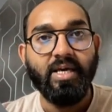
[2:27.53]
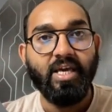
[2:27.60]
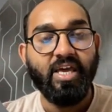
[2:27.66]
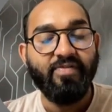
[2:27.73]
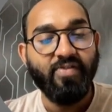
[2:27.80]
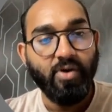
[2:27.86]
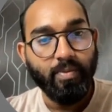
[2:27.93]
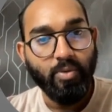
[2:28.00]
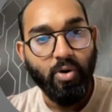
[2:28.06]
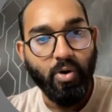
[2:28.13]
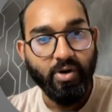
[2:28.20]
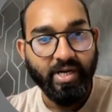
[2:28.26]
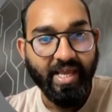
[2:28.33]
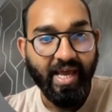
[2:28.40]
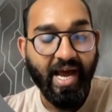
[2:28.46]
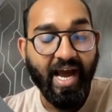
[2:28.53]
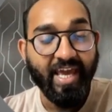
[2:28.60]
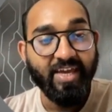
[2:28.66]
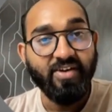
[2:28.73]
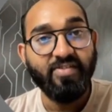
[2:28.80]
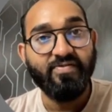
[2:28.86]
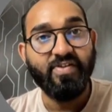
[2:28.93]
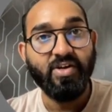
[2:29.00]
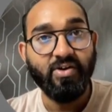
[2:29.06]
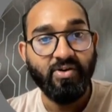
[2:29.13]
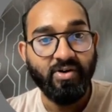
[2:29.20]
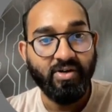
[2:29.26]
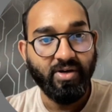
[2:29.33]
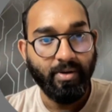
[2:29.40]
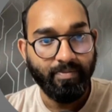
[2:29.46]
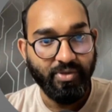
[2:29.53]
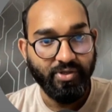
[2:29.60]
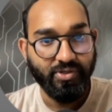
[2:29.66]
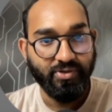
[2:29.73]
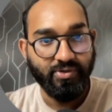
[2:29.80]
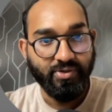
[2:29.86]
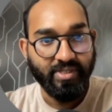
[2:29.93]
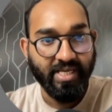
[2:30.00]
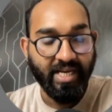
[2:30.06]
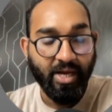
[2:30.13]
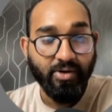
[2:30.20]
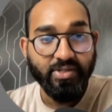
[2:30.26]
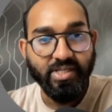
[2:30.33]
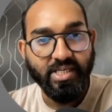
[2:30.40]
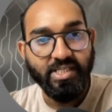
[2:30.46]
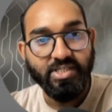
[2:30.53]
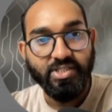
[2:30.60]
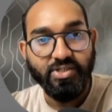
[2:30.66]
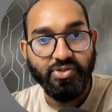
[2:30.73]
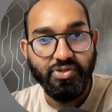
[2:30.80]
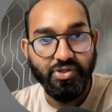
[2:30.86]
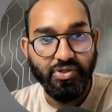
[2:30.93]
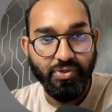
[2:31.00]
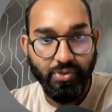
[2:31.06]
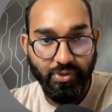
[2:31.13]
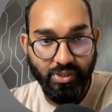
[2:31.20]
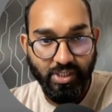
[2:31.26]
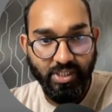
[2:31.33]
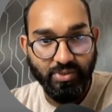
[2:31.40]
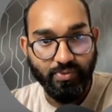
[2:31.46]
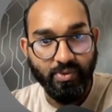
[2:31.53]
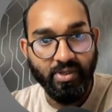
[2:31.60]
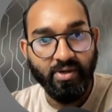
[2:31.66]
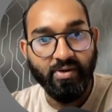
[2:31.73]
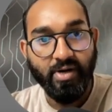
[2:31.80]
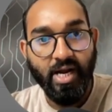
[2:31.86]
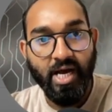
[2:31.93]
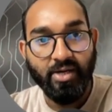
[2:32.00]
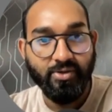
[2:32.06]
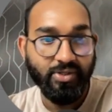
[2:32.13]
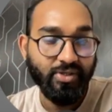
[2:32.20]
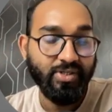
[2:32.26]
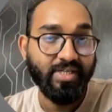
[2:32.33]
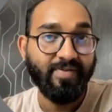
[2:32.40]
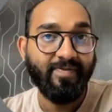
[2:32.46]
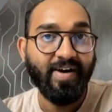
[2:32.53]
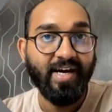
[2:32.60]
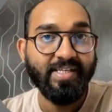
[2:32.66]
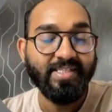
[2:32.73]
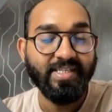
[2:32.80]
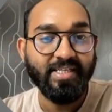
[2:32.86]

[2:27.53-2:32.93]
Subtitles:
If you have got a high configured computer, then I would suggest you to use this one, run on your device.